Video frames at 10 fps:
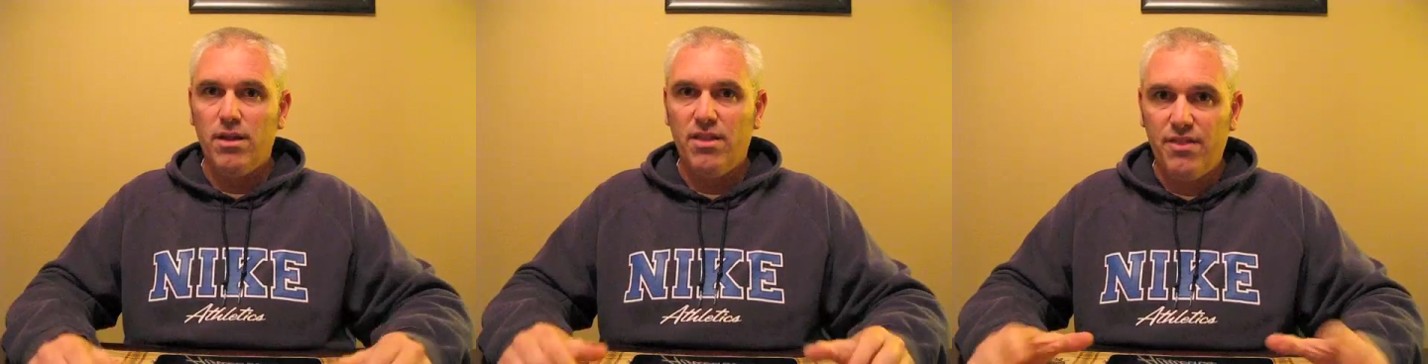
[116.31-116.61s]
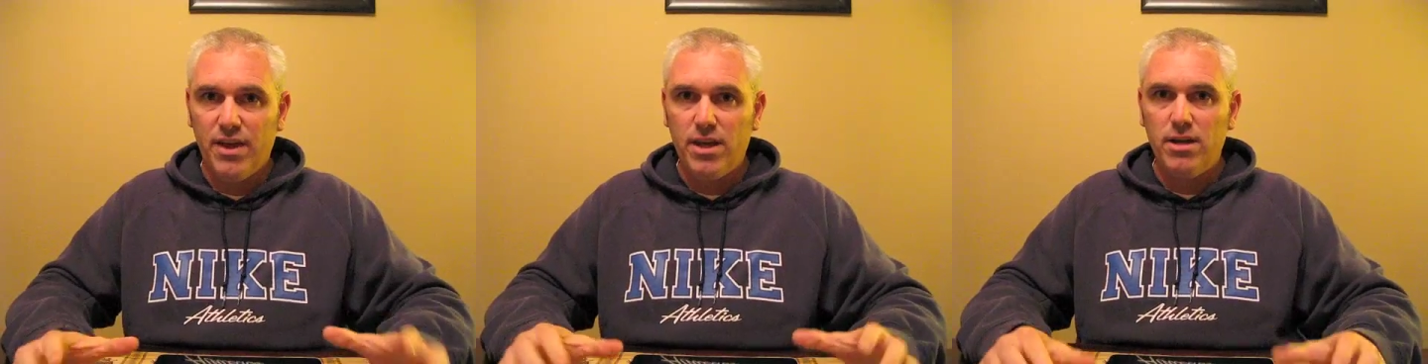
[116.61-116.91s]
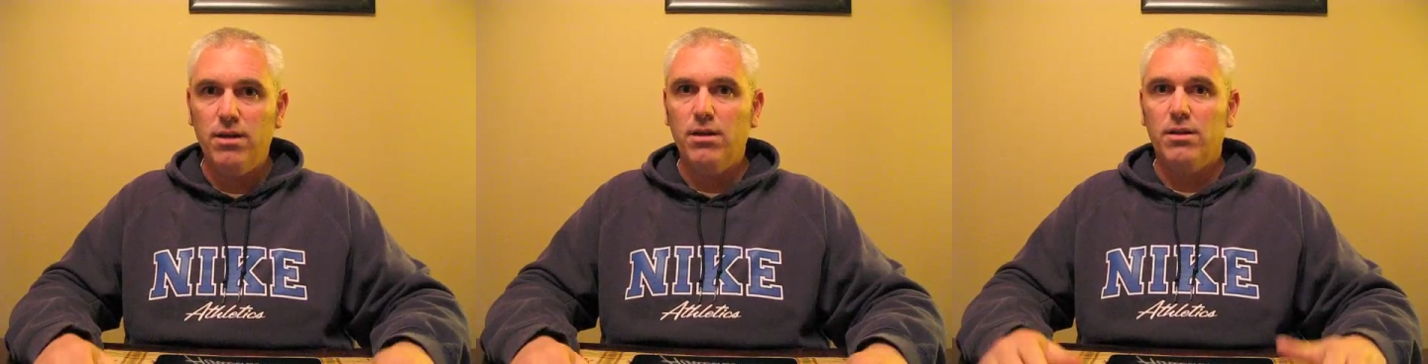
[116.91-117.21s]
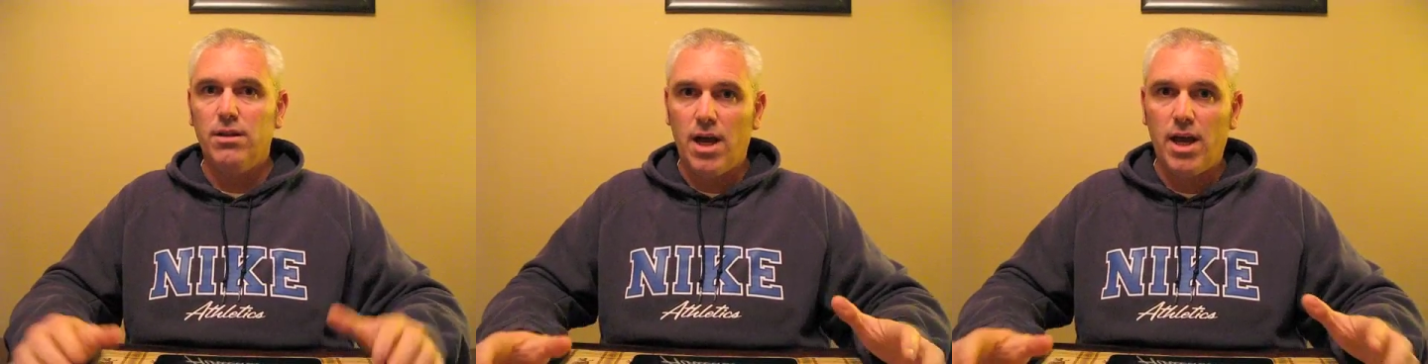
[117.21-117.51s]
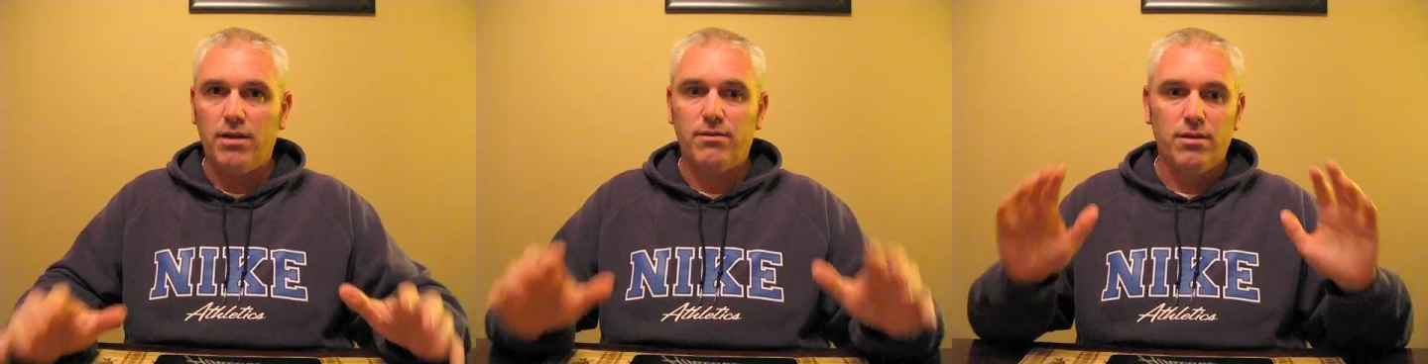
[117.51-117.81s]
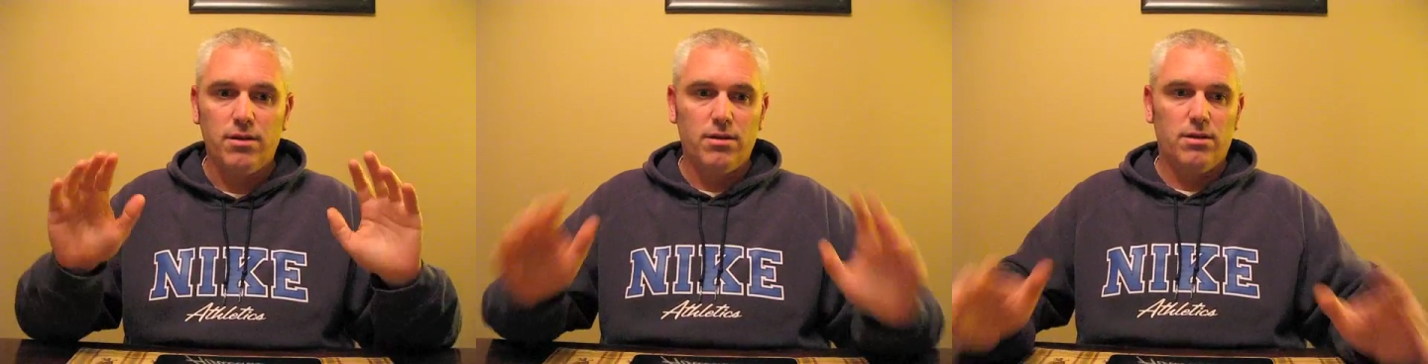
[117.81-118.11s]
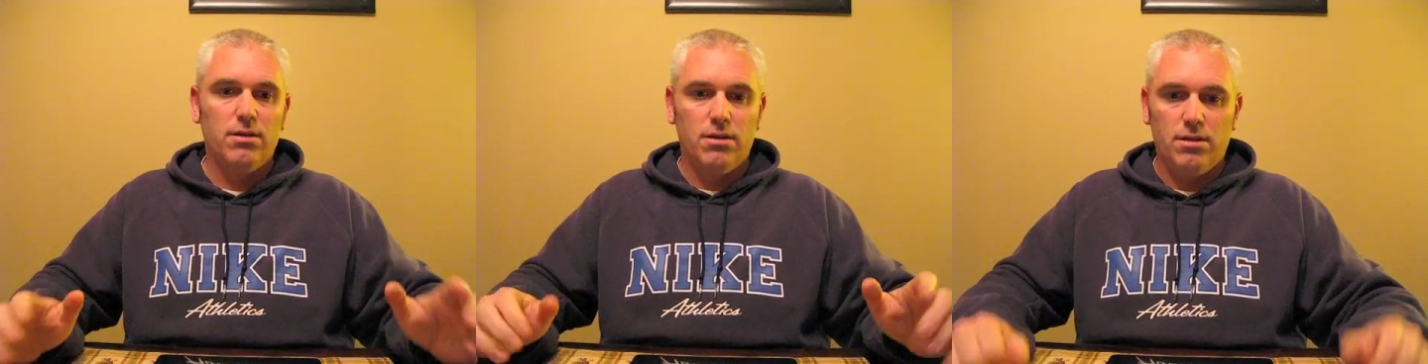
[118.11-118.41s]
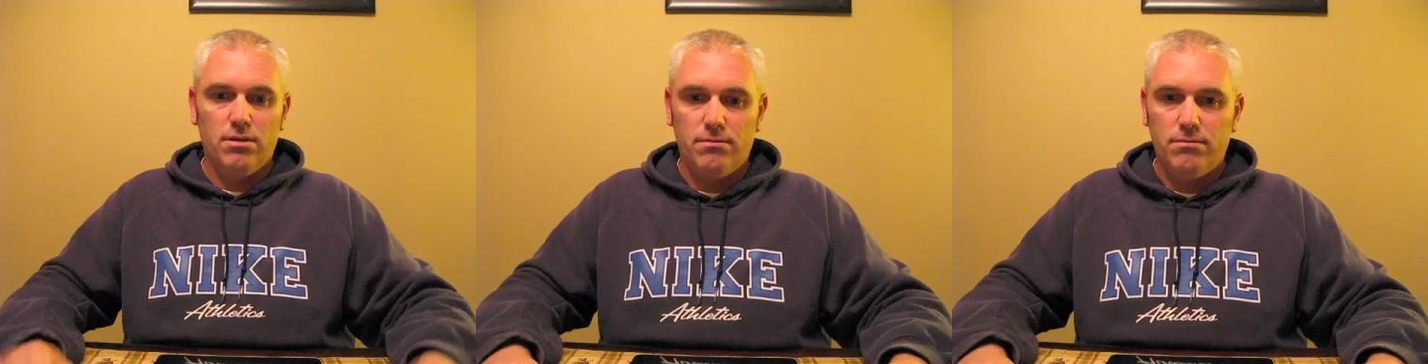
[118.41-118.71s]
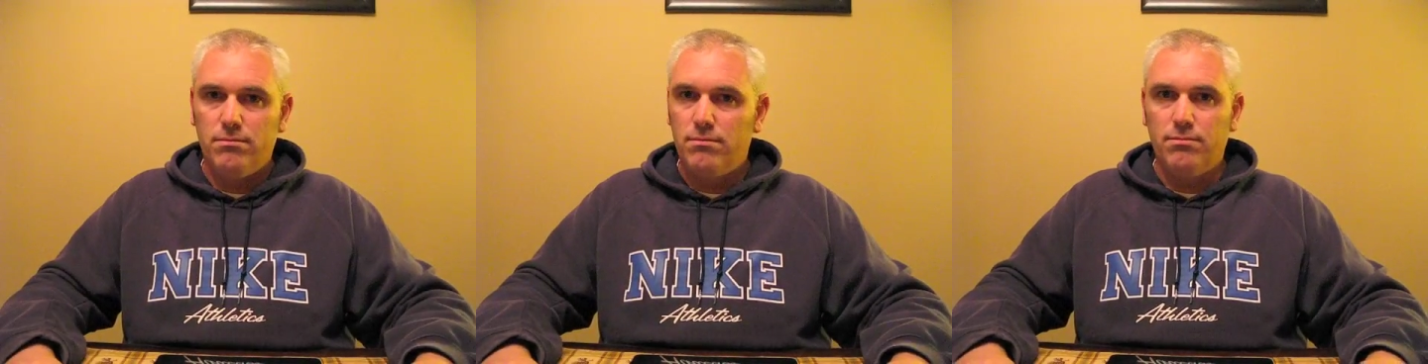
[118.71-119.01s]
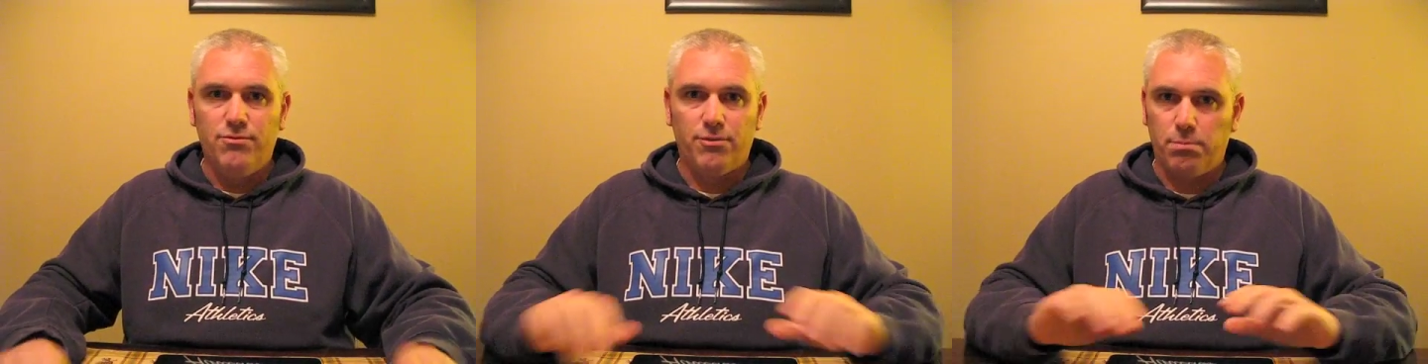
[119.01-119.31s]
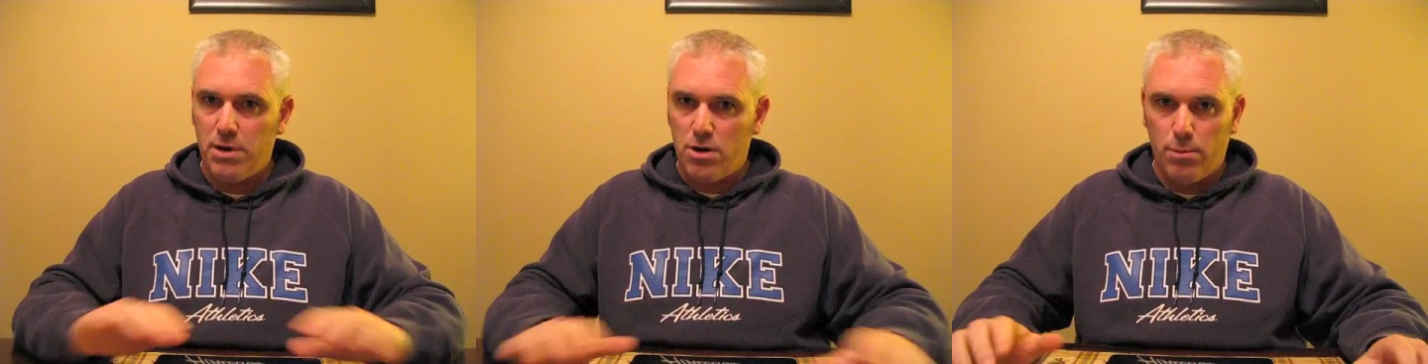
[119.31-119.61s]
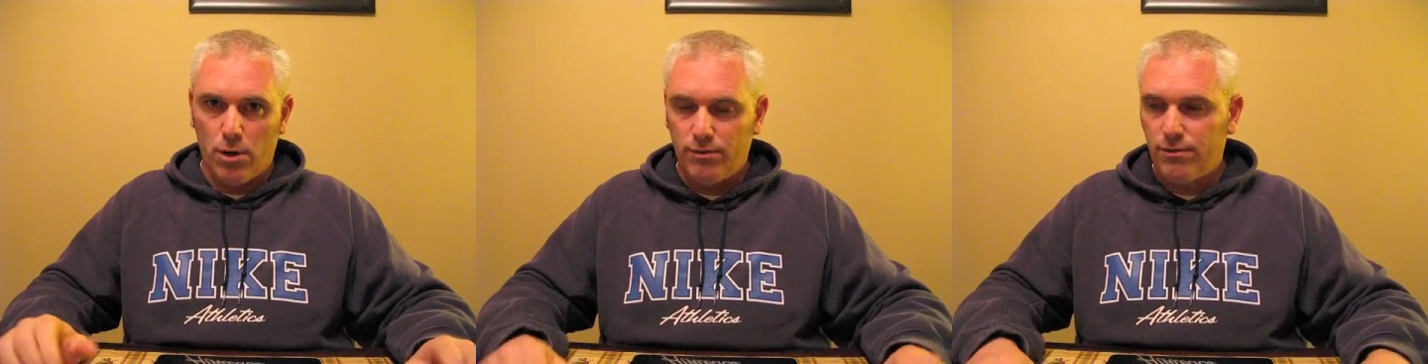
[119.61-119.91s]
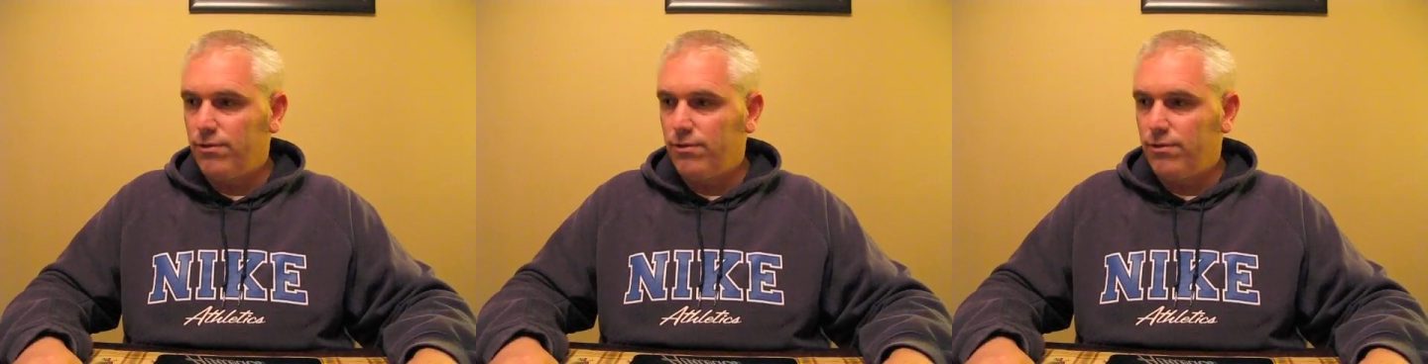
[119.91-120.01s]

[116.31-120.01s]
Thin, light, just bare bones.